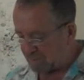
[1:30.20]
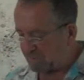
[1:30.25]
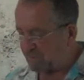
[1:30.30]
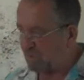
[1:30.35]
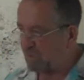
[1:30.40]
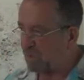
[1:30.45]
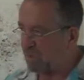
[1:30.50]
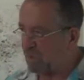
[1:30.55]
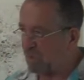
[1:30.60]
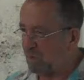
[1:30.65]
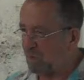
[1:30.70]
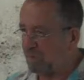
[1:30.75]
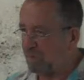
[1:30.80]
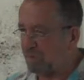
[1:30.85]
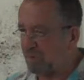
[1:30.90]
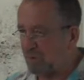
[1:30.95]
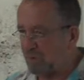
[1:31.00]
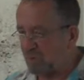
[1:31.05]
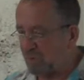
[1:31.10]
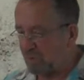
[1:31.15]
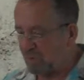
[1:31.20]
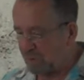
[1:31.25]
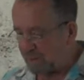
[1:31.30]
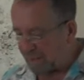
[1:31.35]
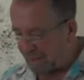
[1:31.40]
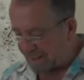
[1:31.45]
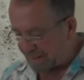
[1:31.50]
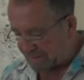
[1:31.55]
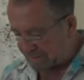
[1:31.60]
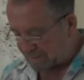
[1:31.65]
years ago.
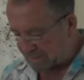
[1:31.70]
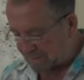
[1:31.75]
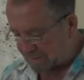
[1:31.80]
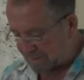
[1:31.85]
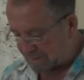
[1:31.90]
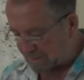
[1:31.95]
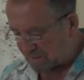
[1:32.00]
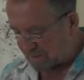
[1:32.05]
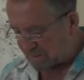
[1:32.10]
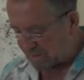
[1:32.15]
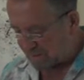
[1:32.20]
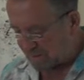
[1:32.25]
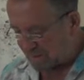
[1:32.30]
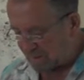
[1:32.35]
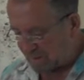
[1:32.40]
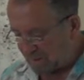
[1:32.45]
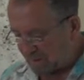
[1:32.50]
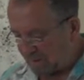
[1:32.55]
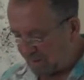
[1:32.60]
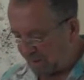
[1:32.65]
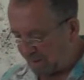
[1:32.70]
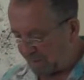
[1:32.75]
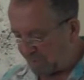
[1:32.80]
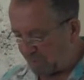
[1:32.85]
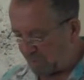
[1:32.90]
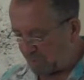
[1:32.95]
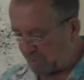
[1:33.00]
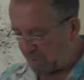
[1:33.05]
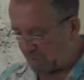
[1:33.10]
I am a naked man